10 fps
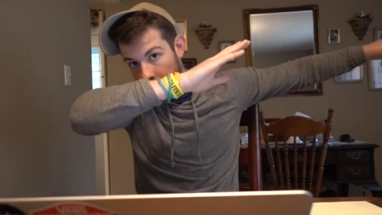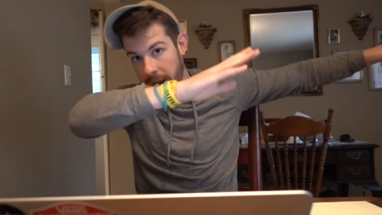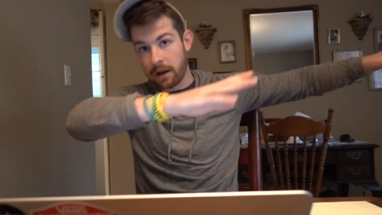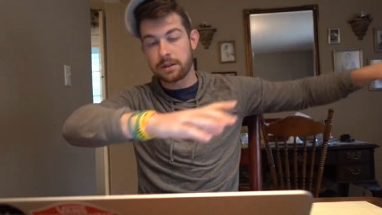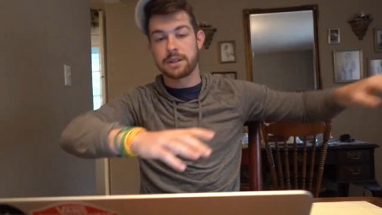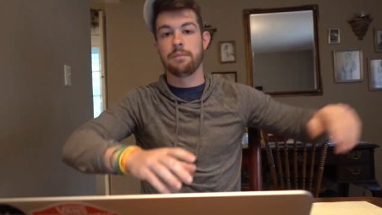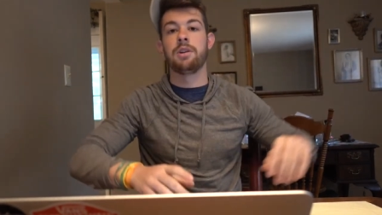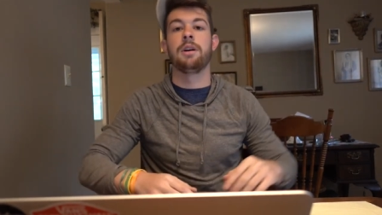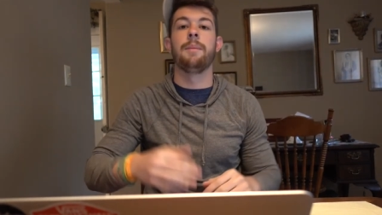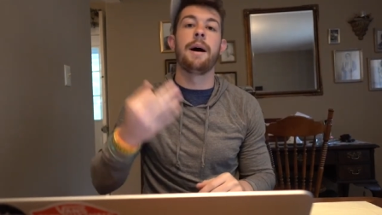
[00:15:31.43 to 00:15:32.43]
belts, I'm
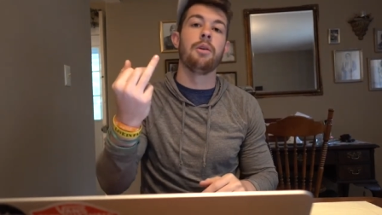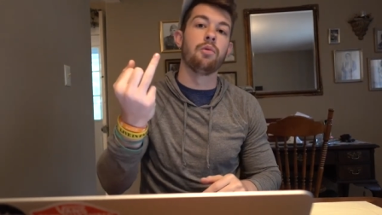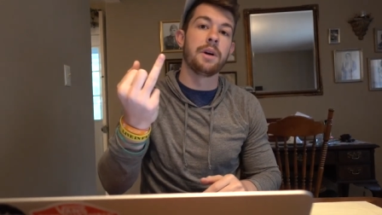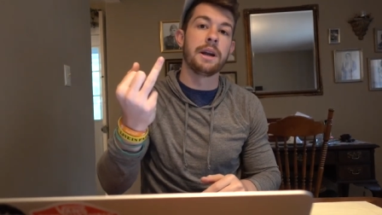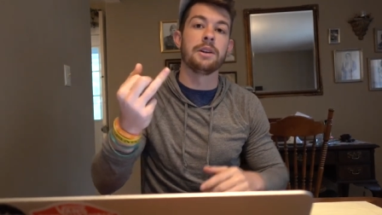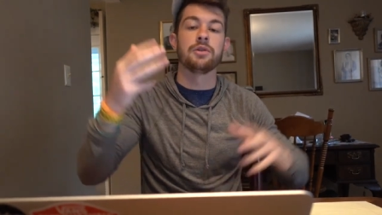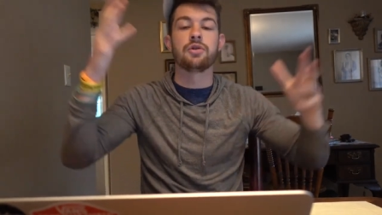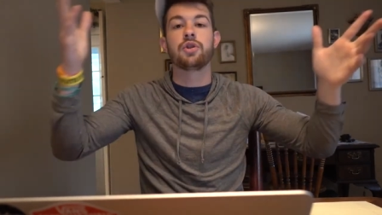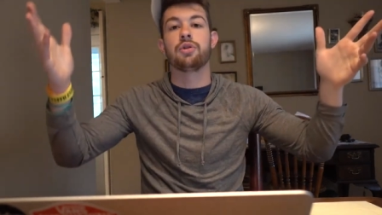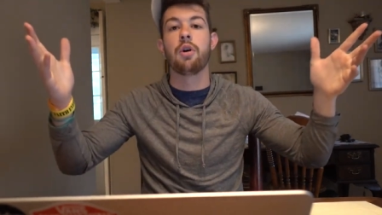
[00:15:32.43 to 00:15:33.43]
talking about
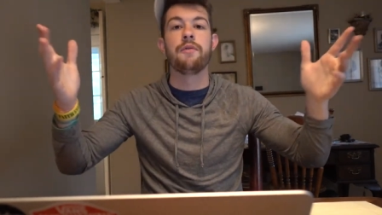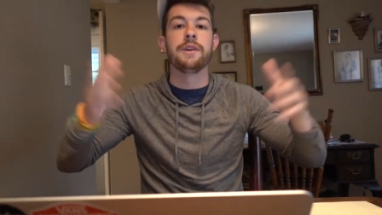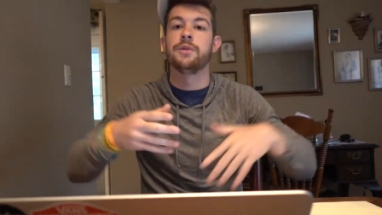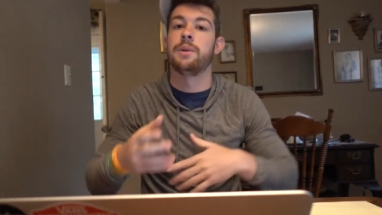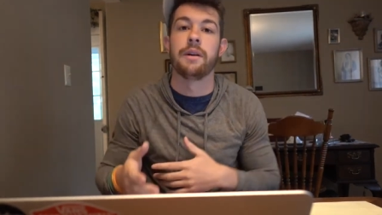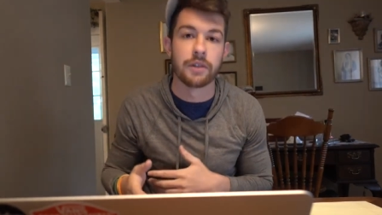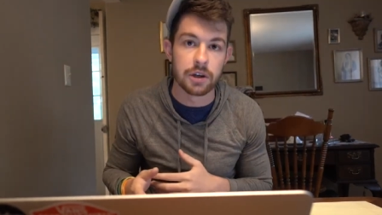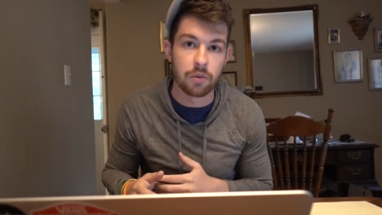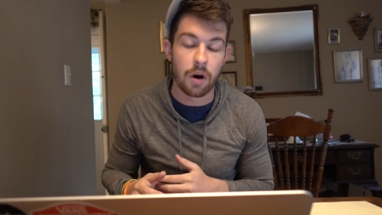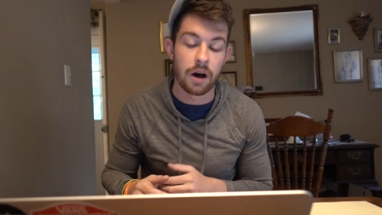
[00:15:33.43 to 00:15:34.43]
rings, trophies, whatever
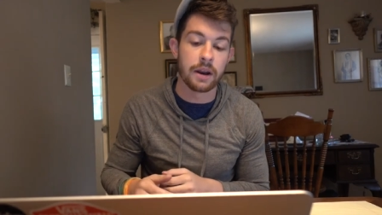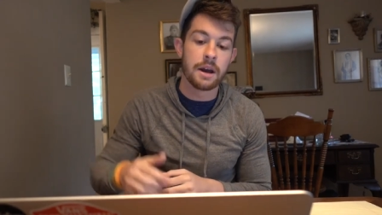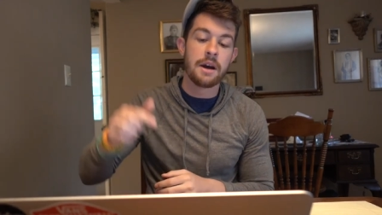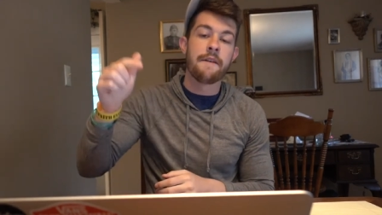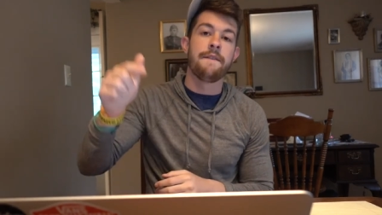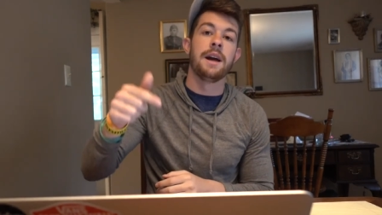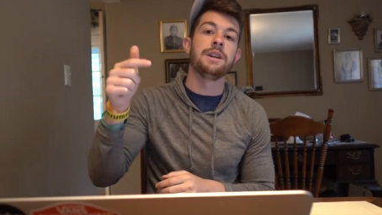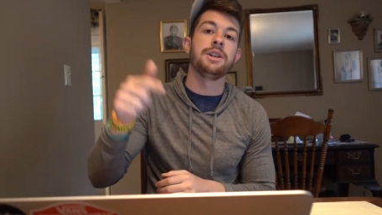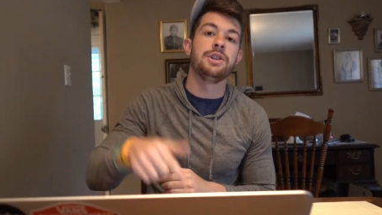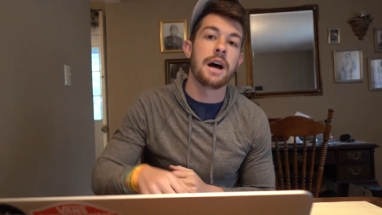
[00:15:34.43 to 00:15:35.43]
you want
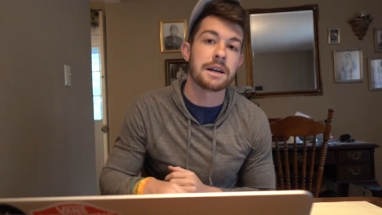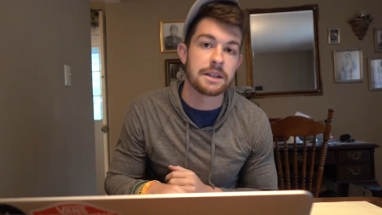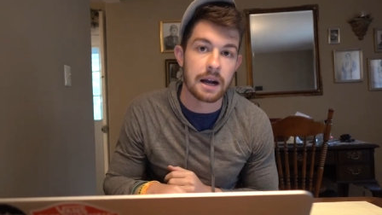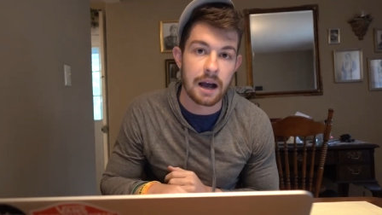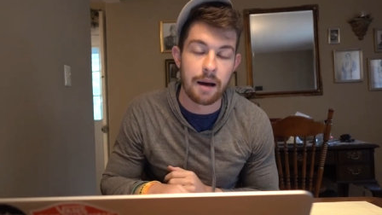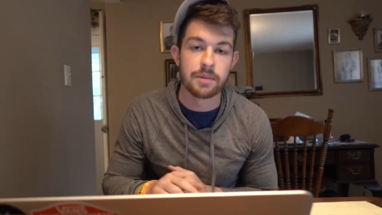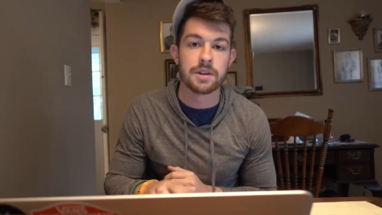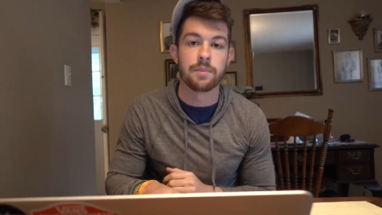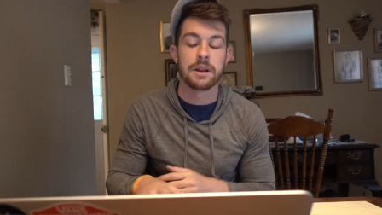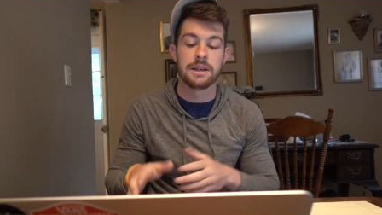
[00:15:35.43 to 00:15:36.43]
fantasyjocks.com
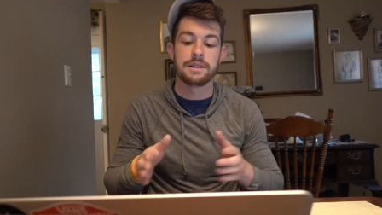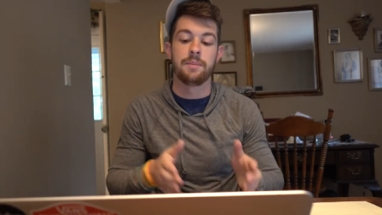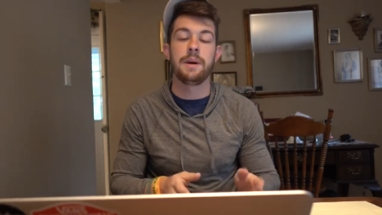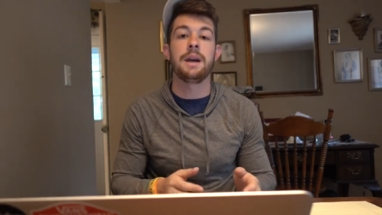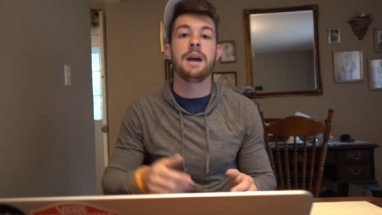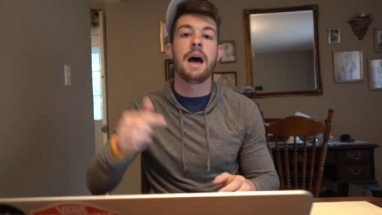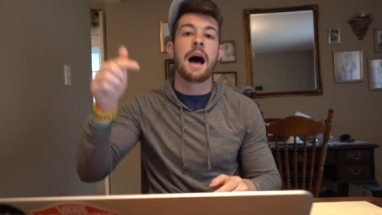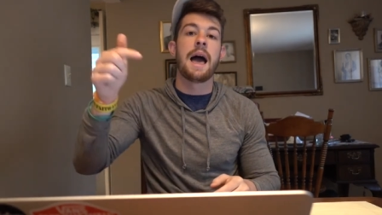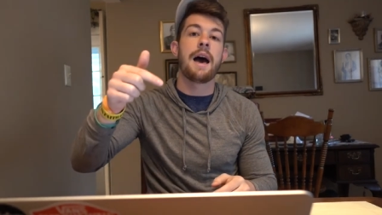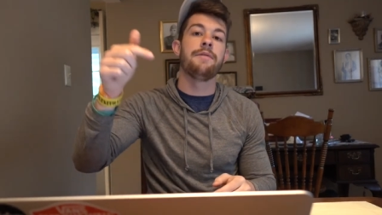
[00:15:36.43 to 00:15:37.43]
is the place to be.
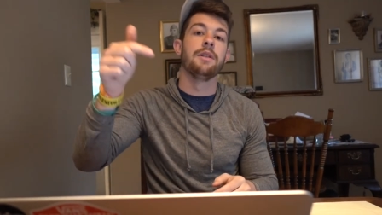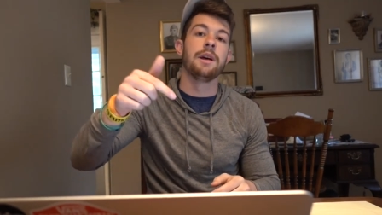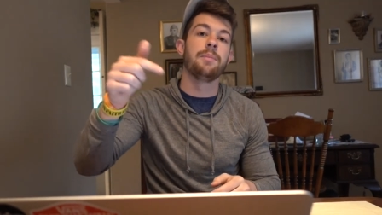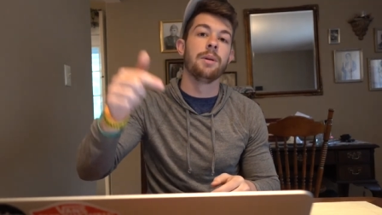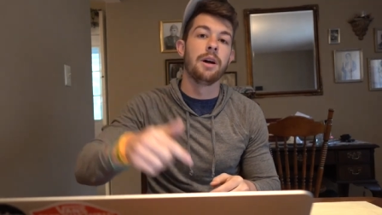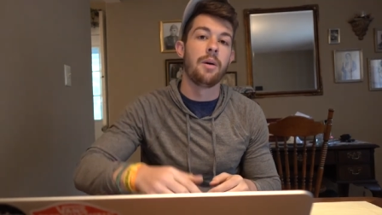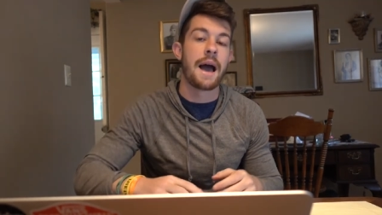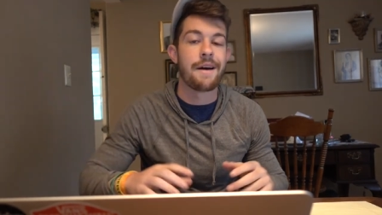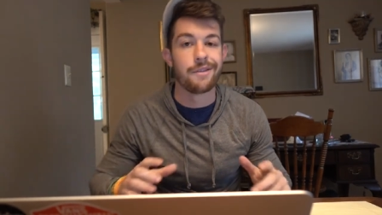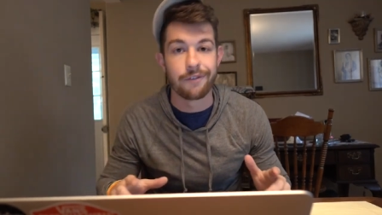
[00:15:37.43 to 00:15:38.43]
I have the link below.
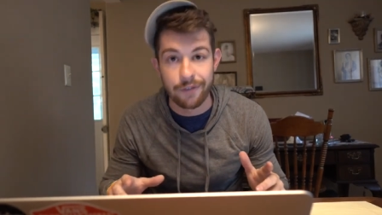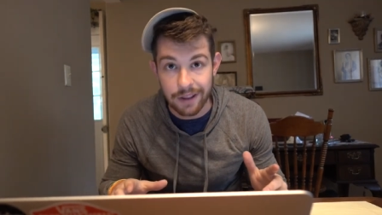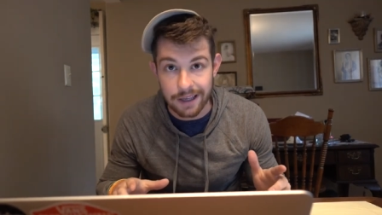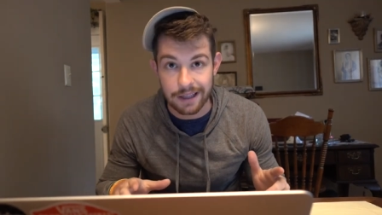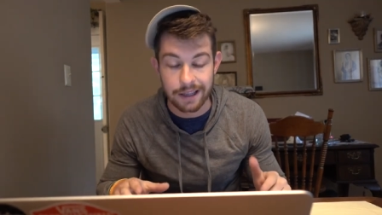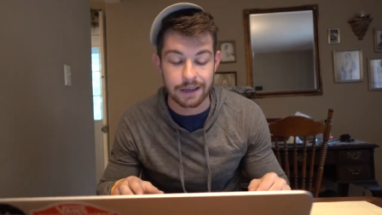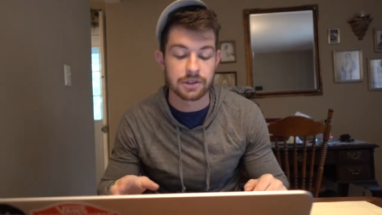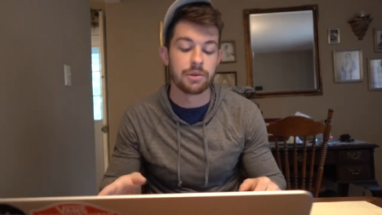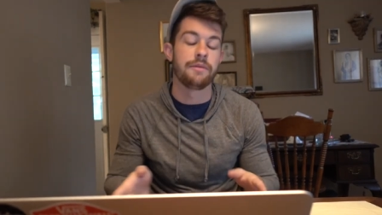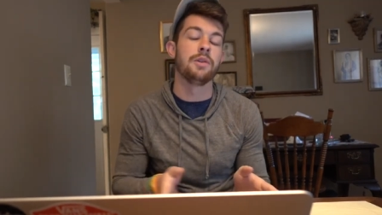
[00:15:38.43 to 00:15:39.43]
I have an affiliate link,
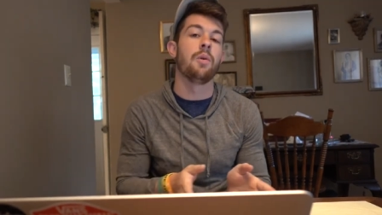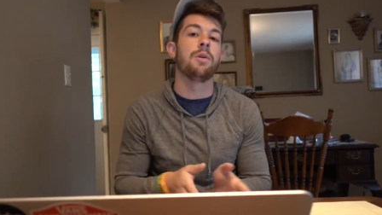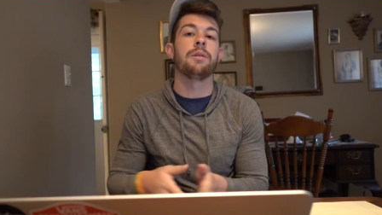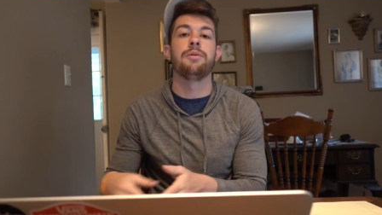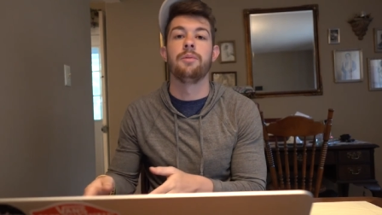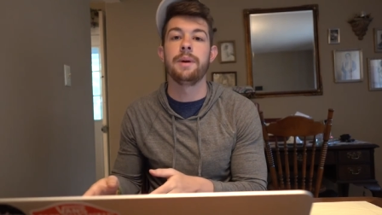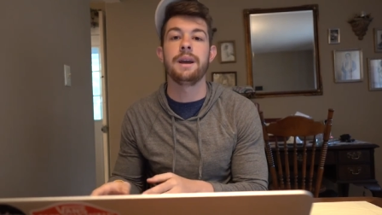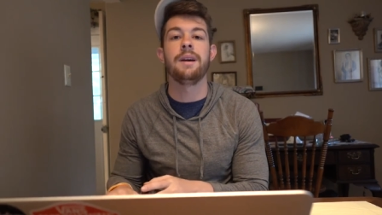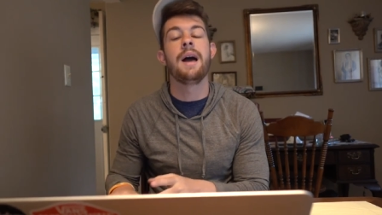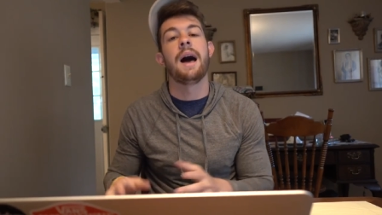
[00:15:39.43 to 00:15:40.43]
so if you order through
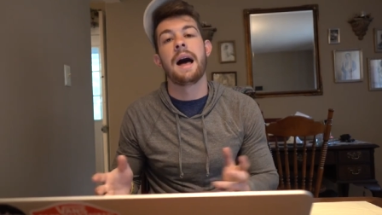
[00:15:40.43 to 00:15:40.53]
me,